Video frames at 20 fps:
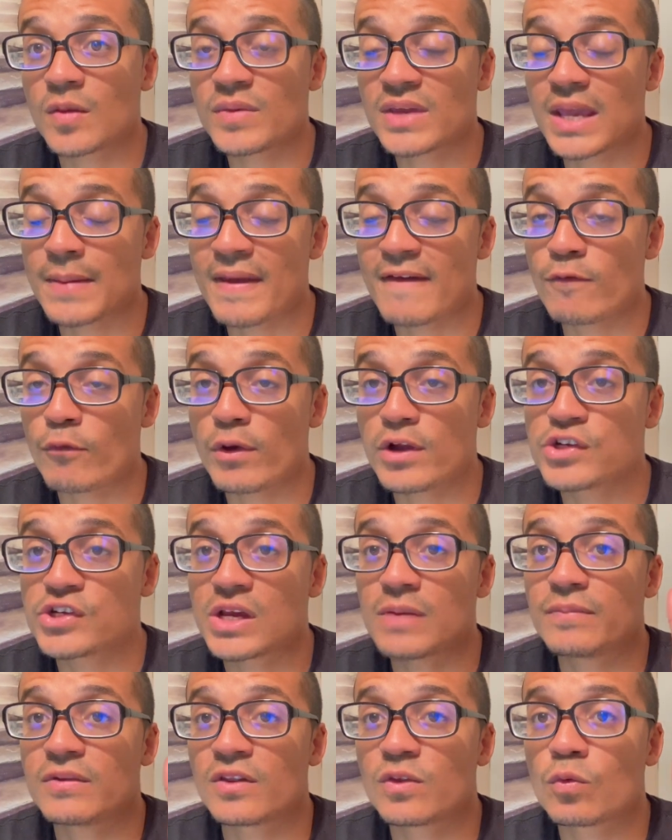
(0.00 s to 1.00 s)
and became heavyweight
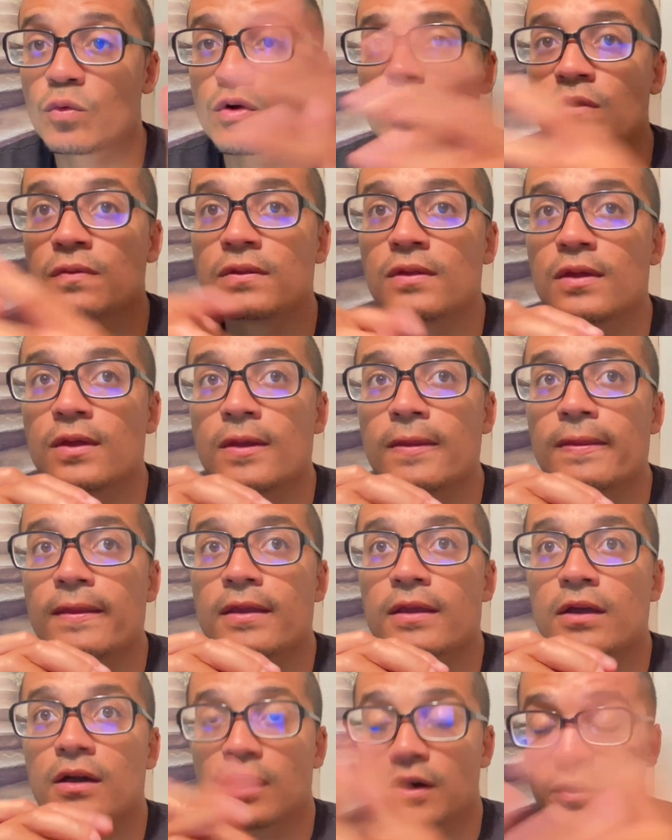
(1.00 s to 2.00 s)
champion of the world,
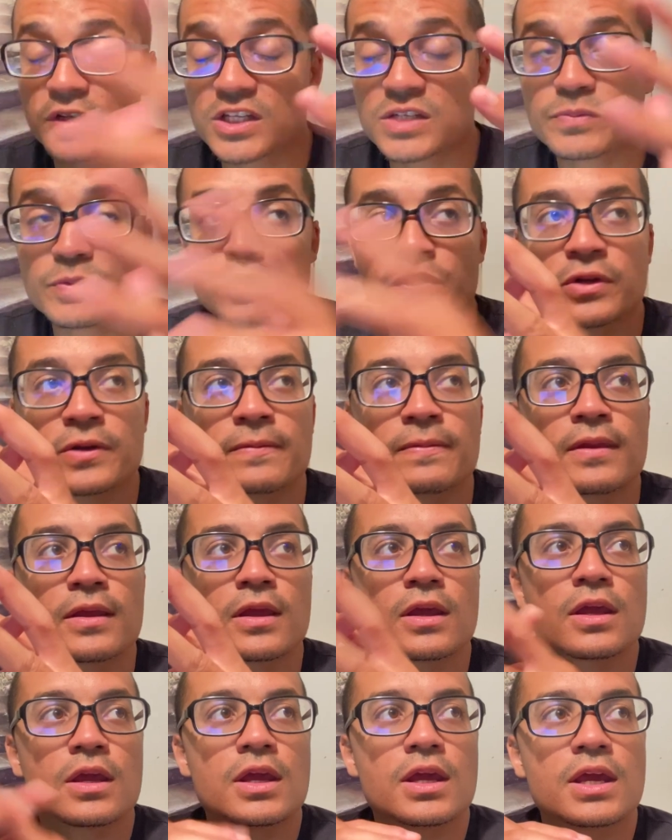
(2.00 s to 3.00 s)
undisputed,
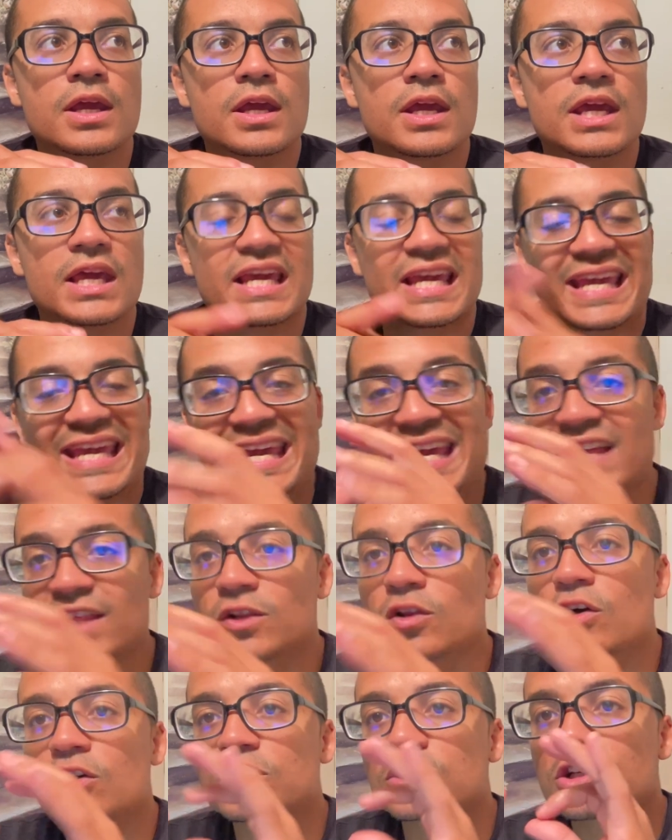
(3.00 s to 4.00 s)
he
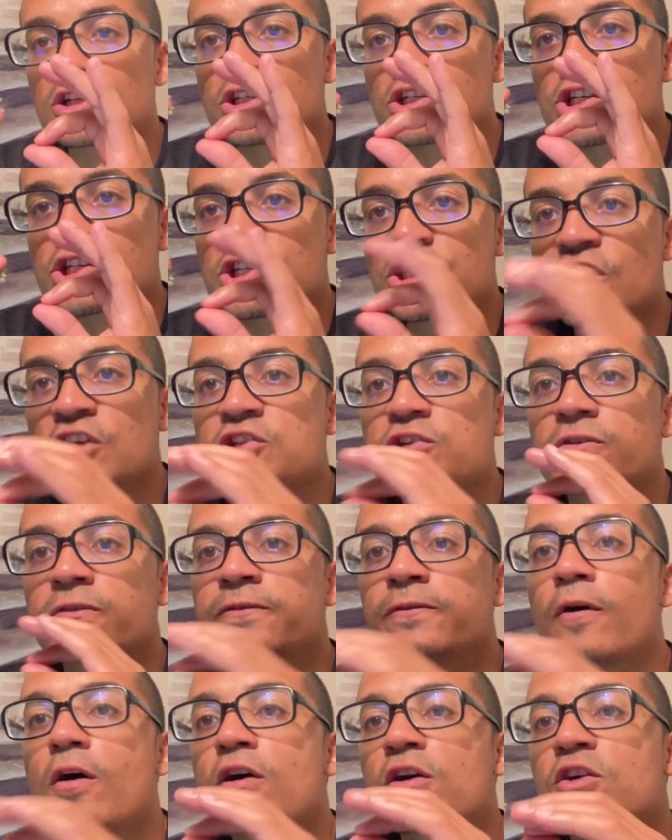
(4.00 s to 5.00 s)
looked such a
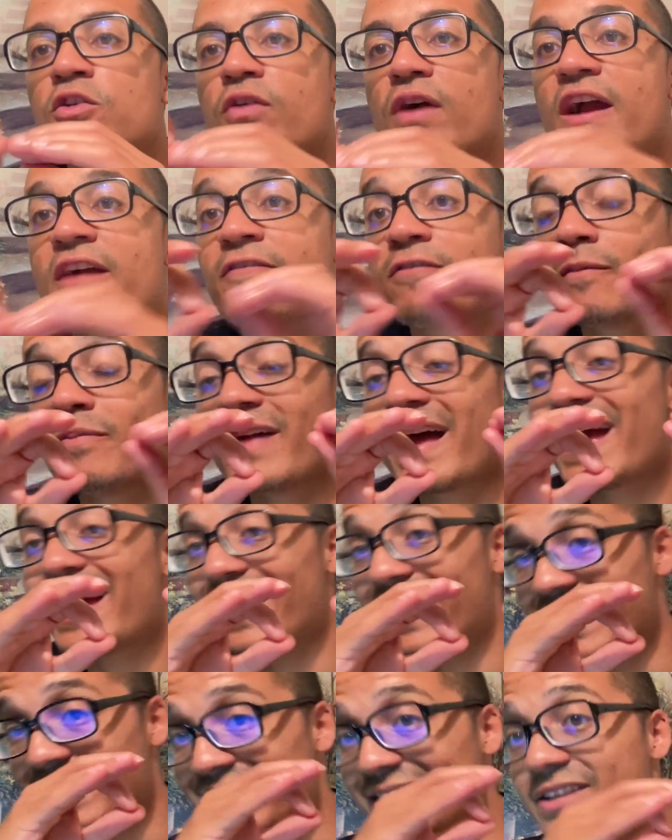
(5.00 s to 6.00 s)
far cry from that
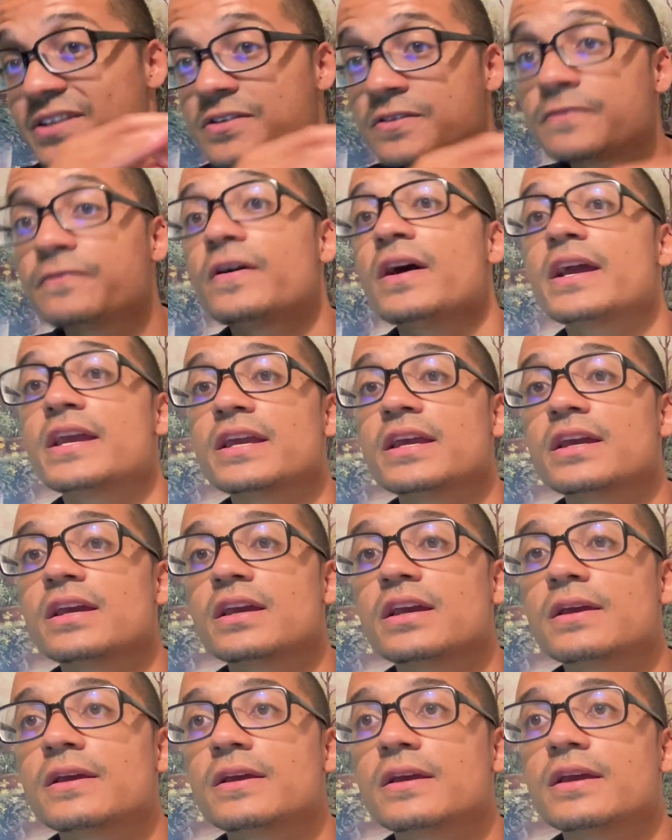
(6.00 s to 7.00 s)
in this fight
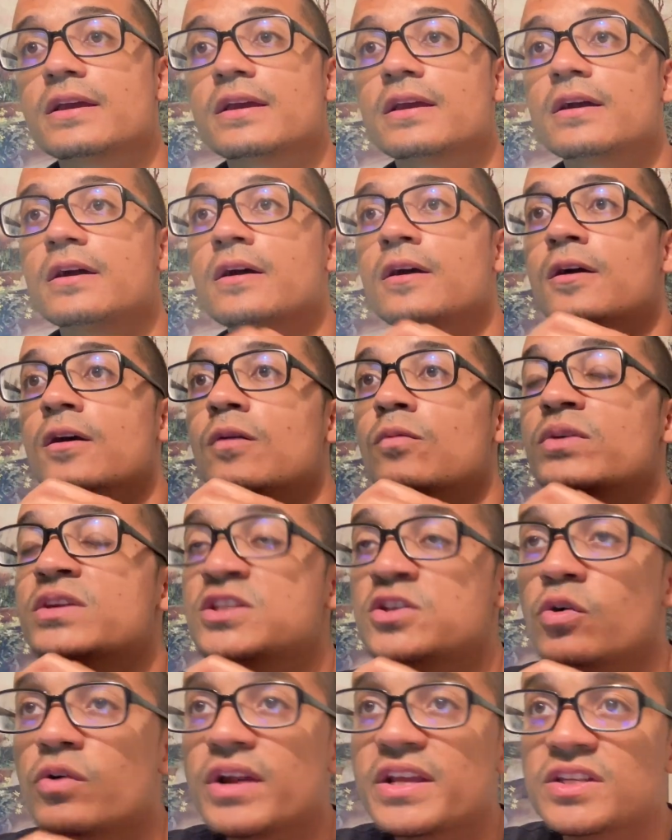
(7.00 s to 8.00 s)
with
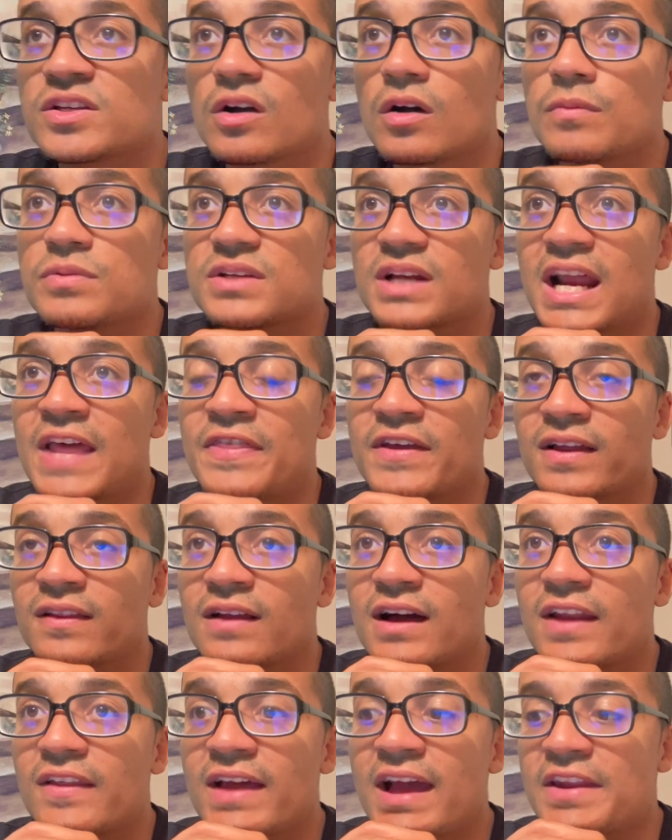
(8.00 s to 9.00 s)
Tony Tubbs. And I think a
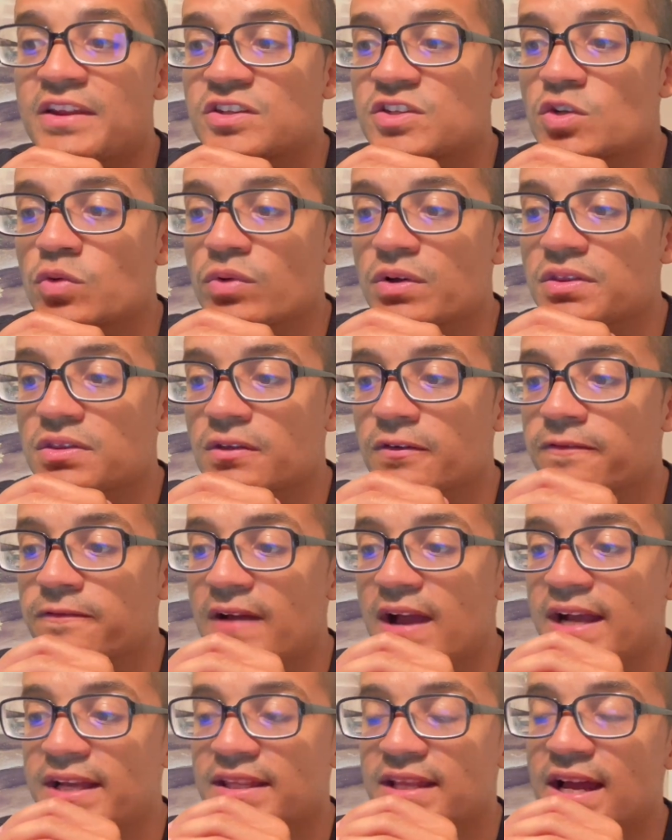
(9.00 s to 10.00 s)
lot of that had to do with the
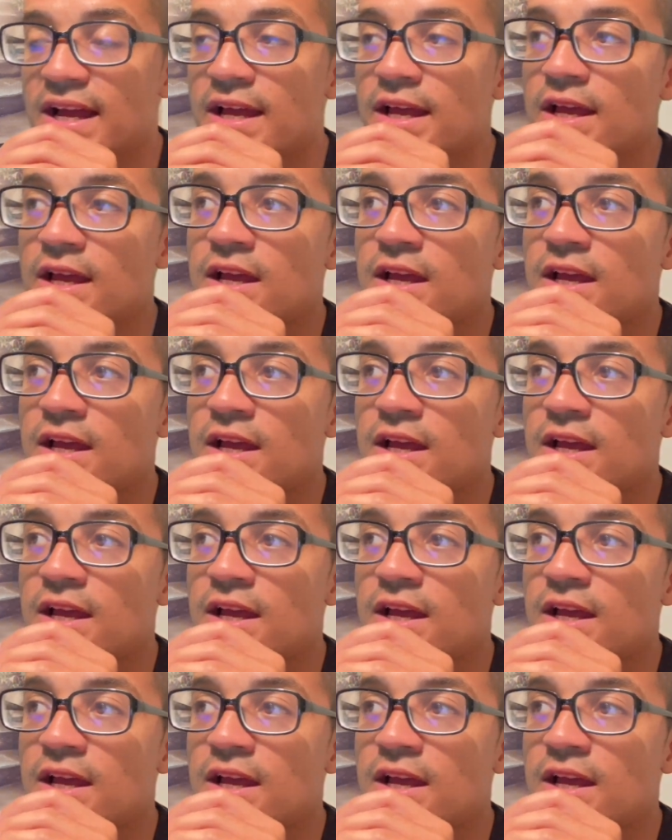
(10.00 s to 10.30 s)
fact that